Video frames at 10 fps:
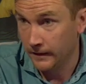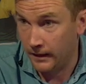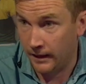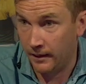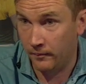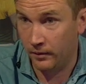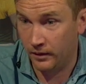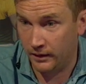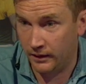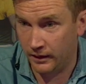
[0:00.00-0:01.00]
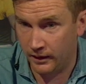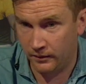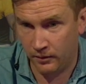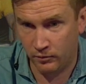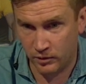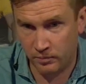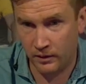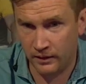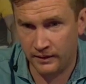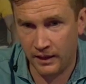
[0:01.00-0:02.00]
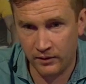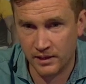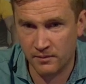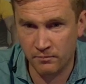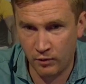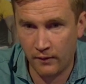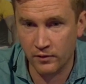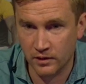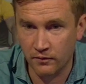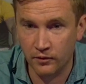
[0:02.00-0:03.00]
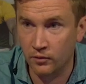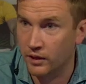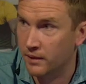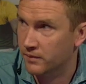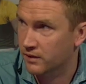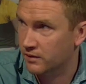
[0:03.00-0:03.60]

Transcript: um, it, it, was Davy has referenced it a few times.